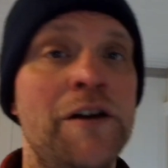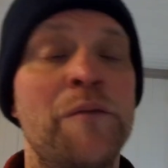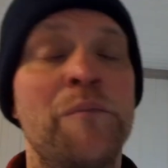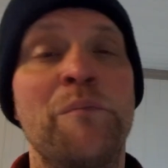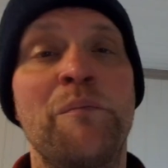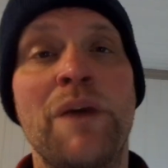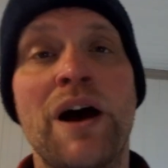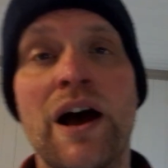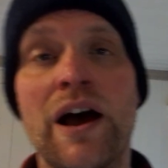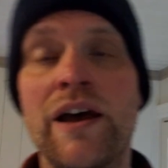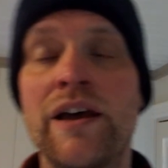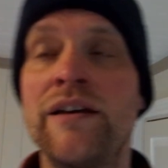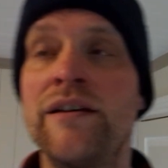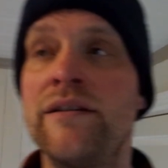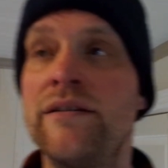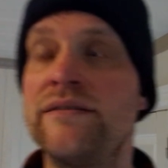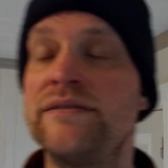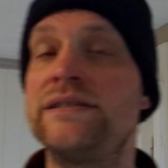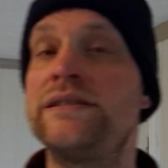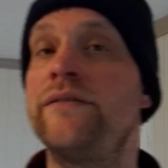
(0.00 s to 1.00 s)
My
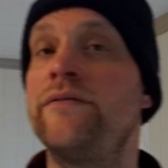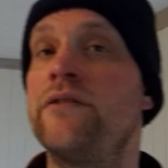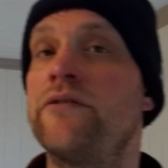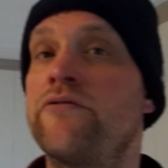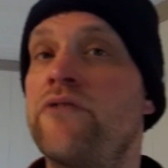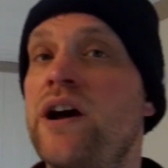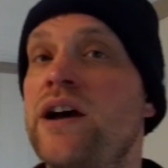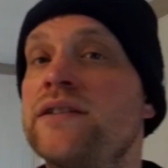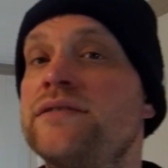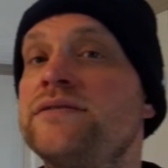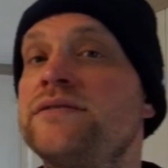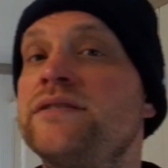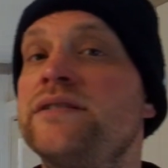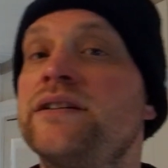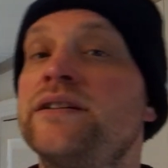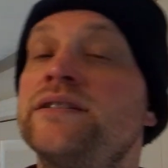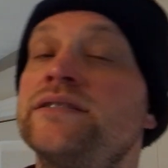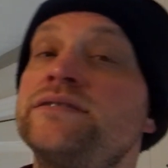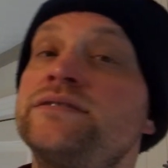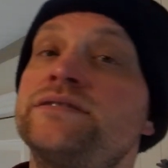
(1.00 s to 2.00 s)
civil rights
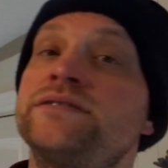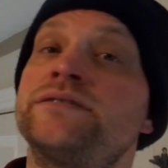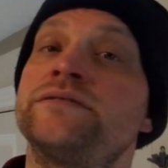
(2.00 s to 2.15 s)
is